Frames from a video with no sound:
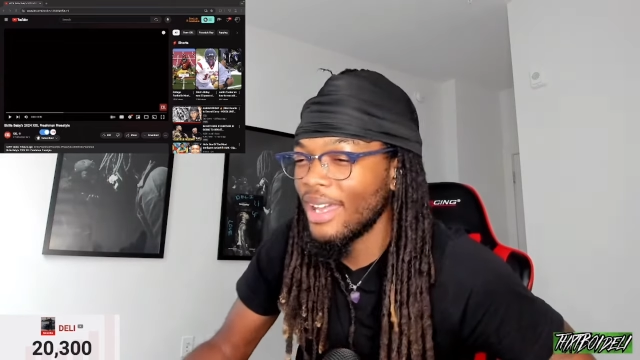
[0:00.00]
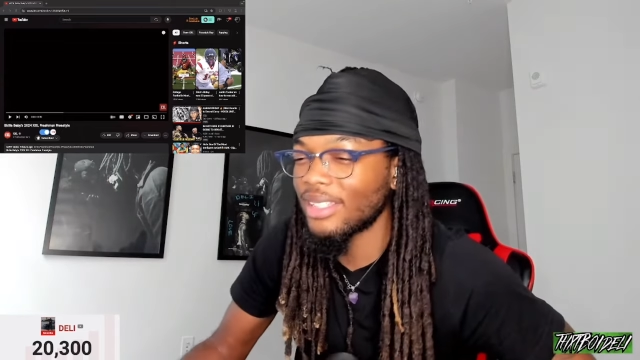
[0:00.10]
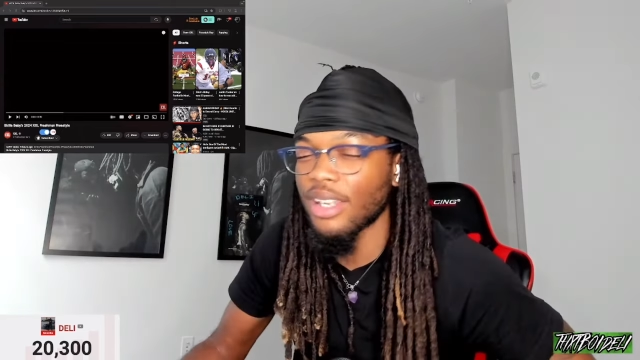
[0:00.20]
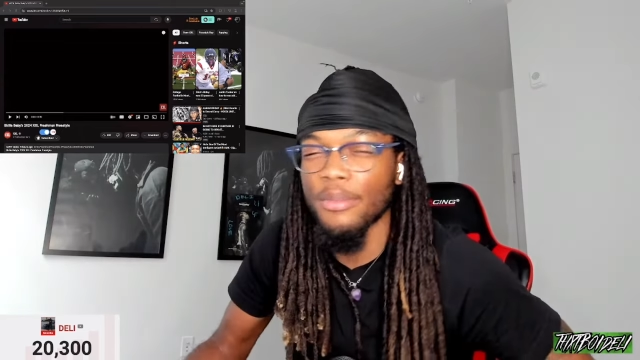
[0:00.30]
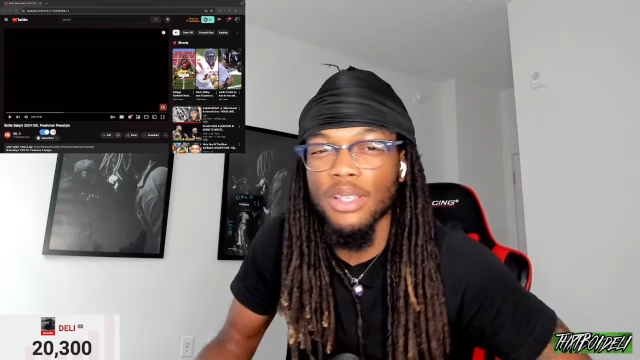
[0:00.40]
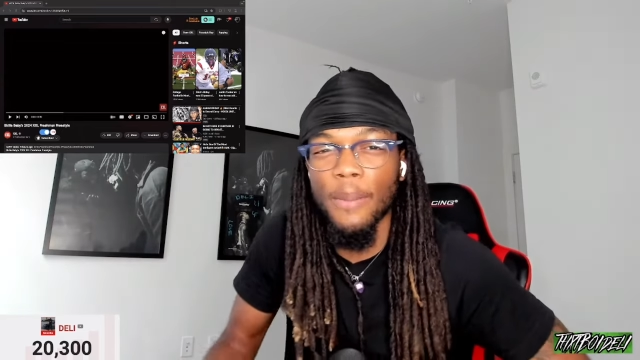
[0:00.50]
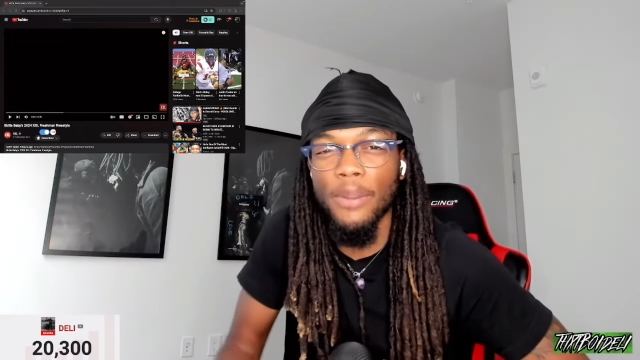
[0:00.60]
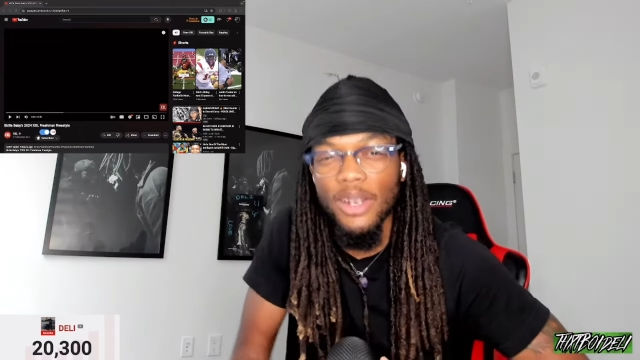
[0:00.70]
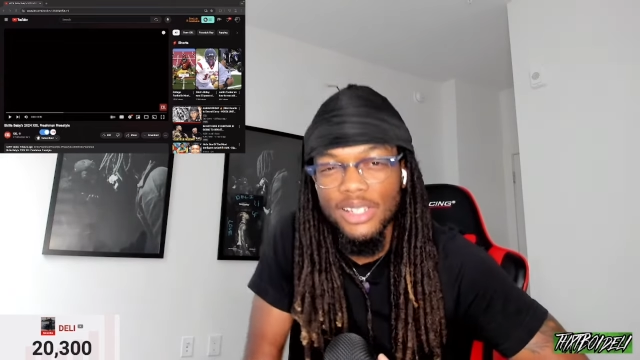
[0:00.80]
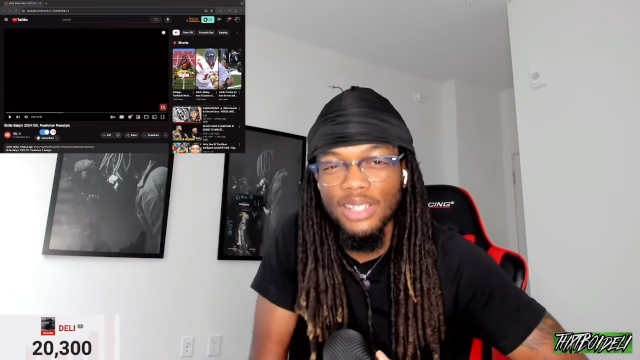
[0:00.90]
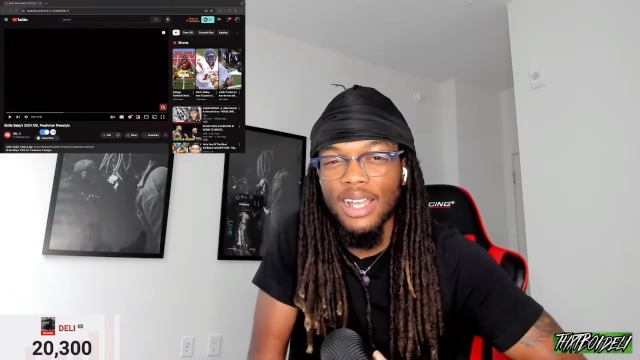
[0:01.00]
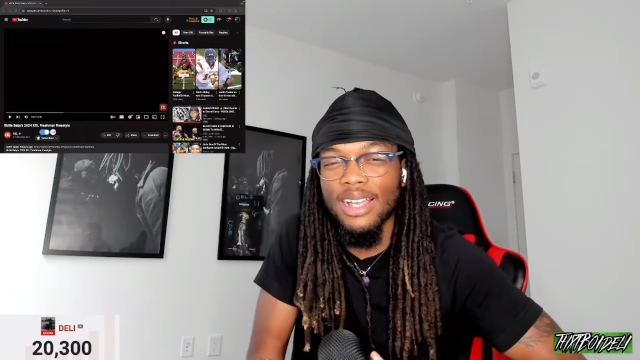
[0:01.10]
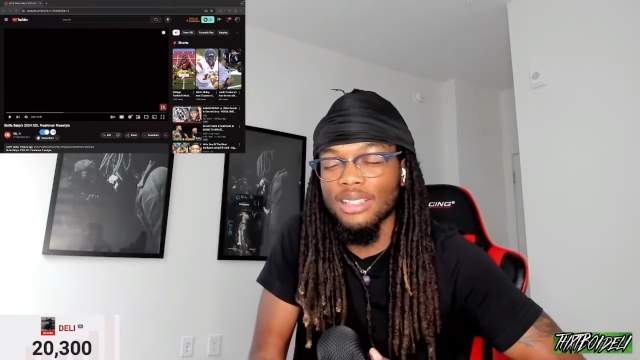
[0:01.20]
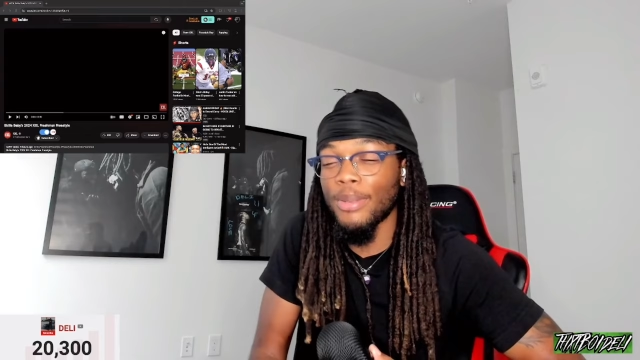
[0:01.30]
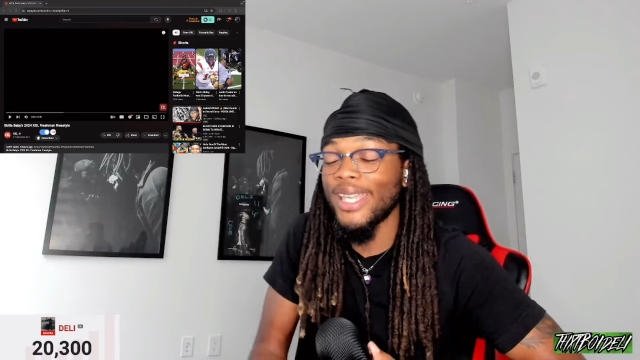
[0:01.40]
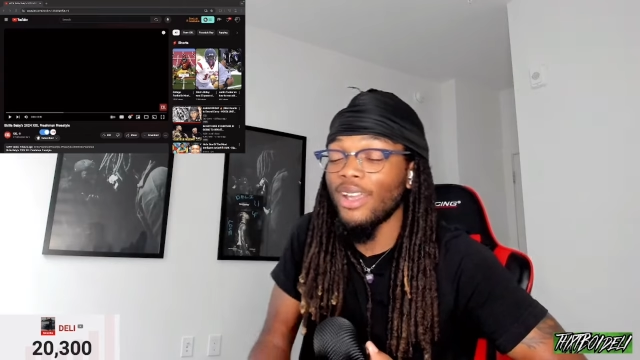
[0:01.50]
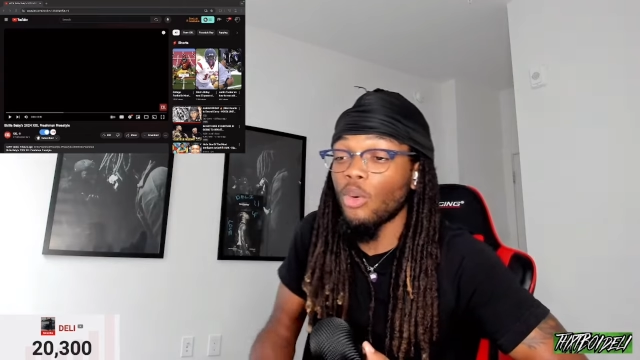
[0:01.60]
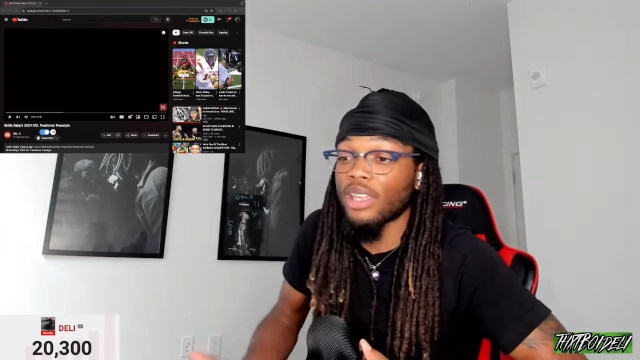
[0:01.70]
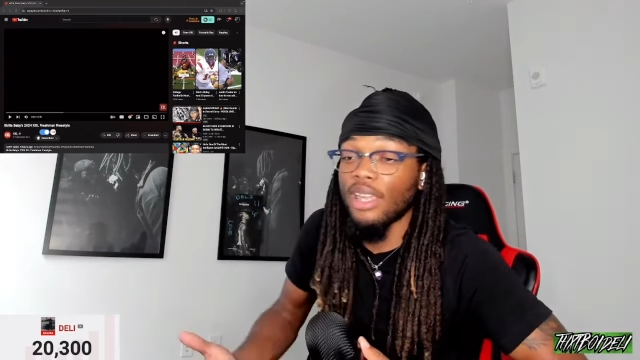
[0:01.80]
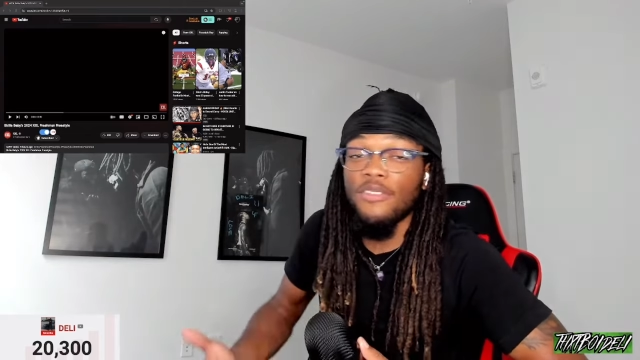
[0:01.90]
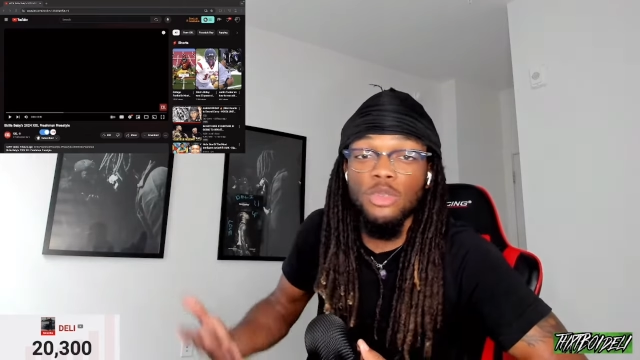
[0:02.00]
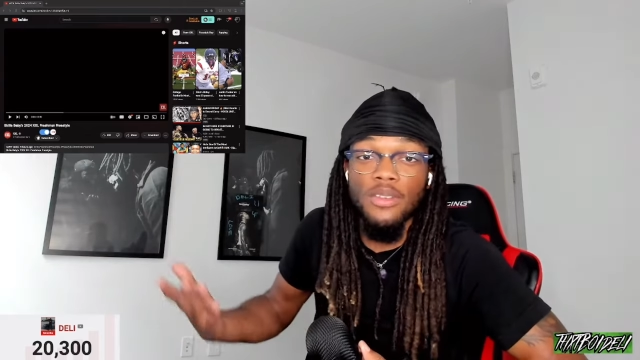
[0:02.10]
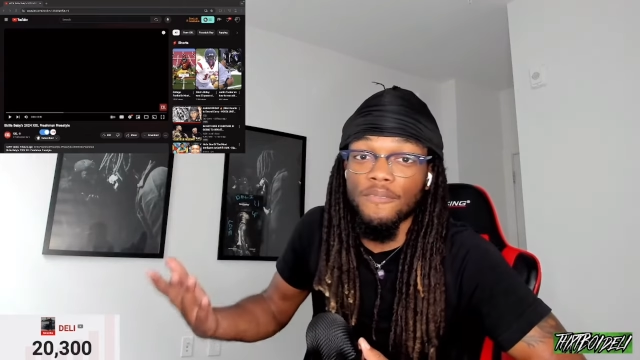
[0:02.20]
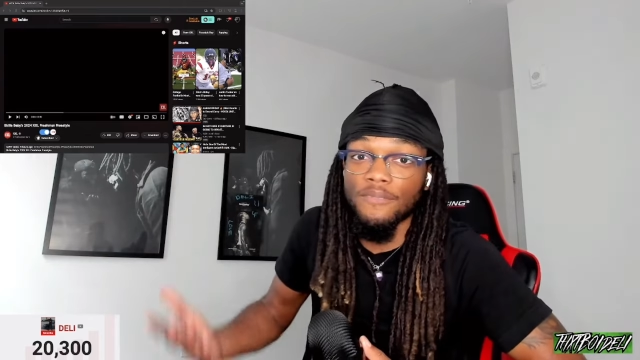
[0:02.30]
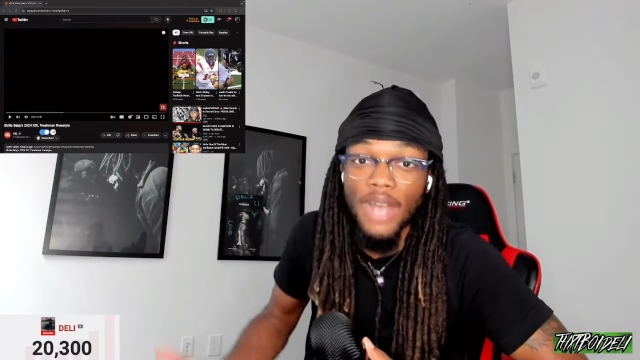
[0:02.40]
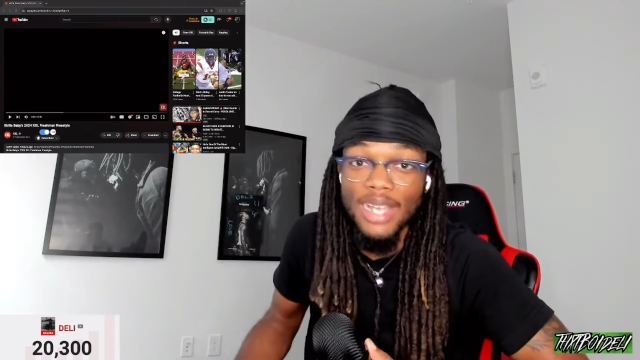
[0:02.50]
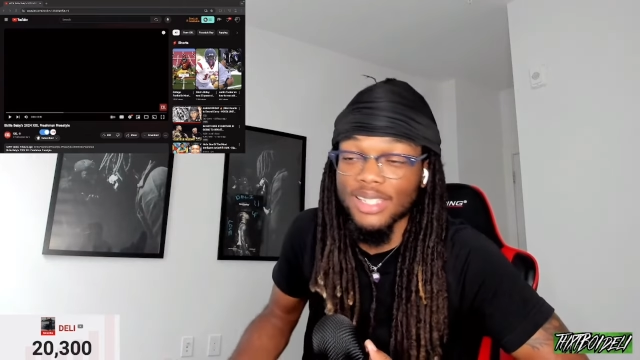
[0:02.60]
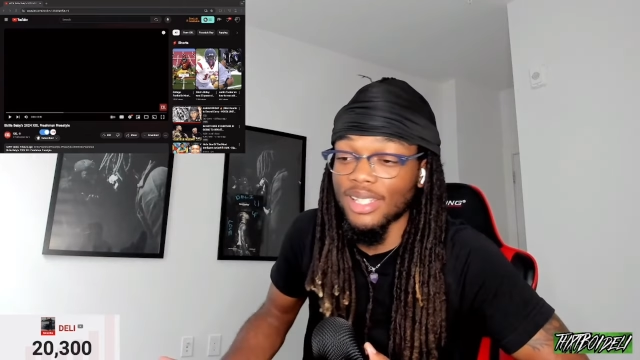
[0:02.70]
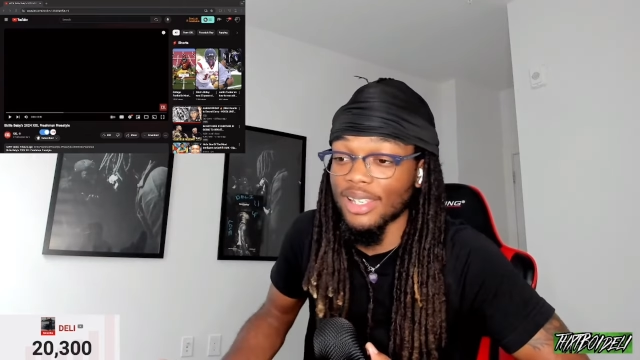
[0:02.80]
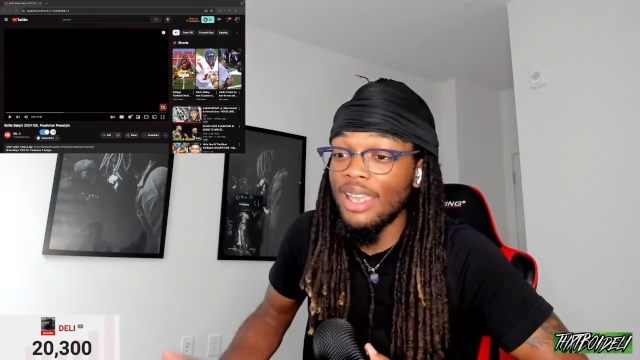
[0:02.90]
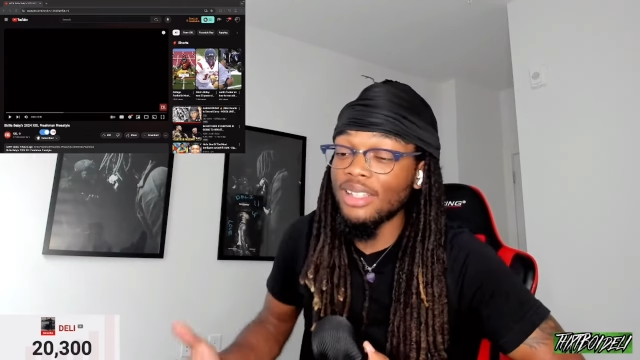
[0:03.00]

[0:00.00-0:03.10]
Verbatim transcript: in terms of punchlines, but he gonna give you some fire shit.